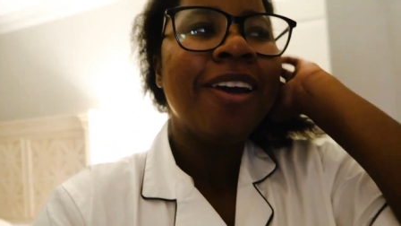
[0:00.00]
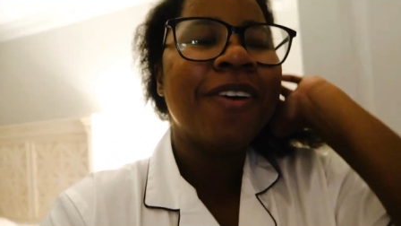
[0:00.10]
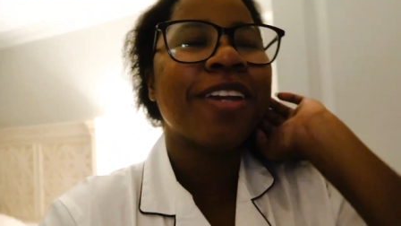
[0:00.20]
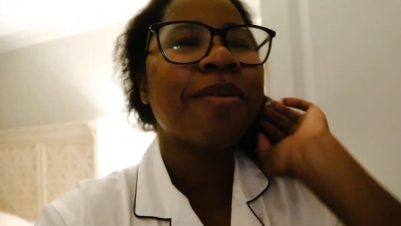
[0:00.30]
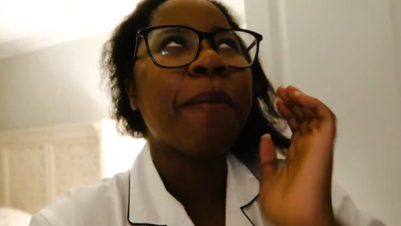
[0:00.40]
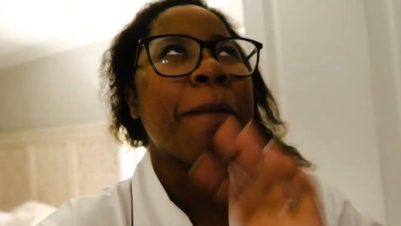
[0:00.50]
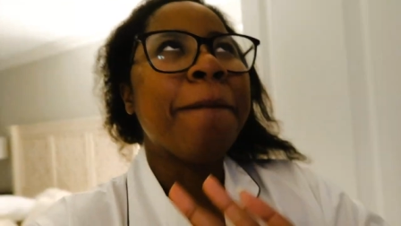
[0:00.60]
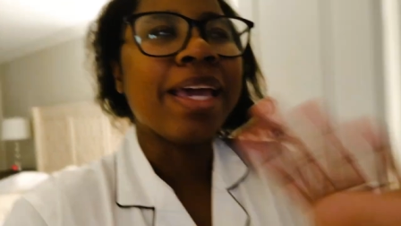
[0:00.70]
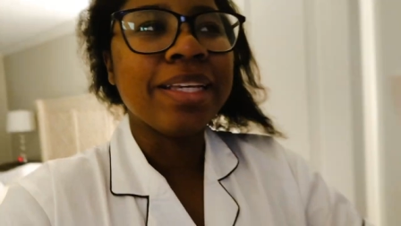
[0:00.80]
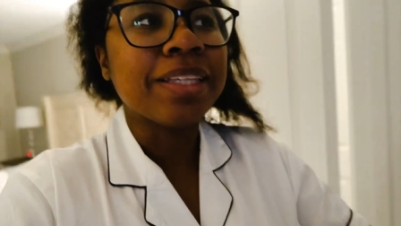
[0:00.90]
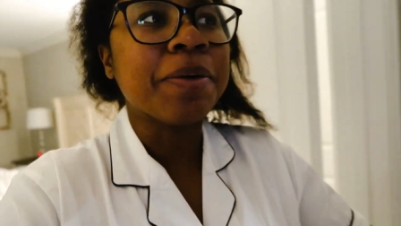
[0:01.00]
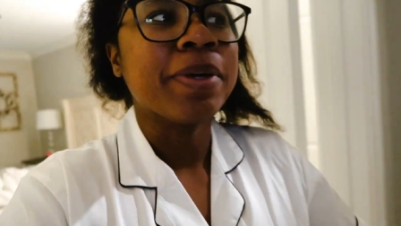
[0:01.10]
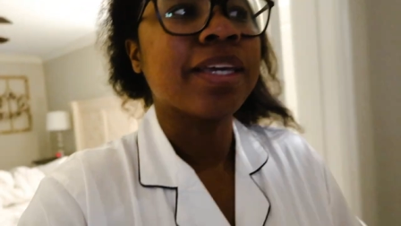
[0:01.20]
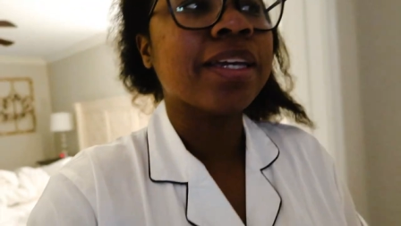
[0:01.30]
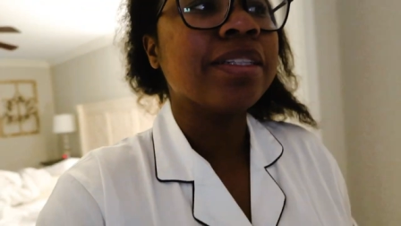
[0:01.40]
We had an amazing
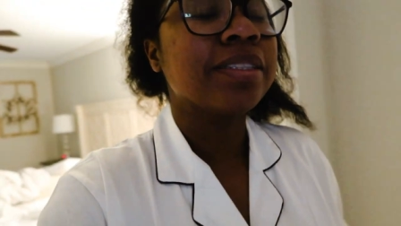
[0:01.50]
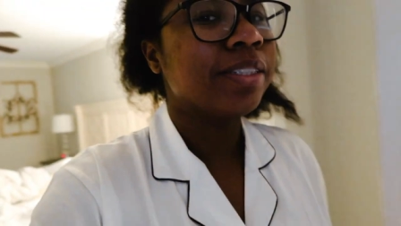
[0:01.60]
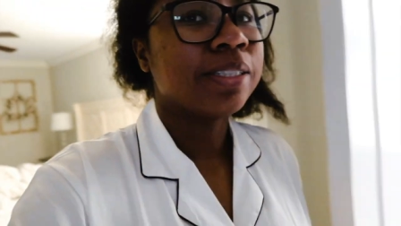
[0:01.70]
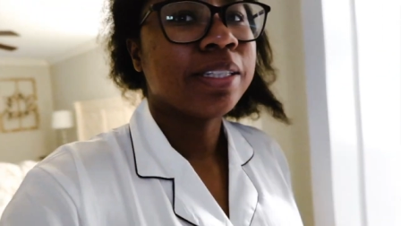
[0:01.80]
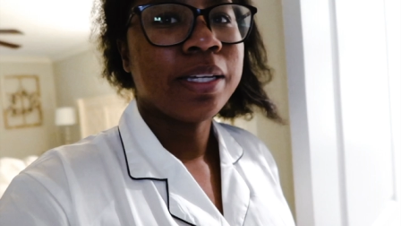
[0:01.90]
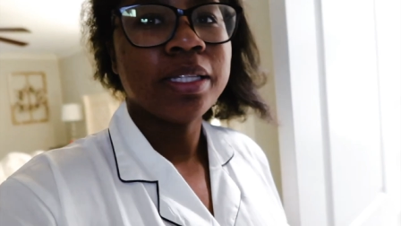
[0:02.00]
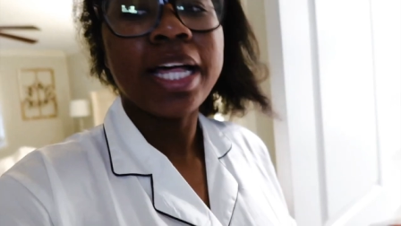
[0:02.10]
weekend, literally.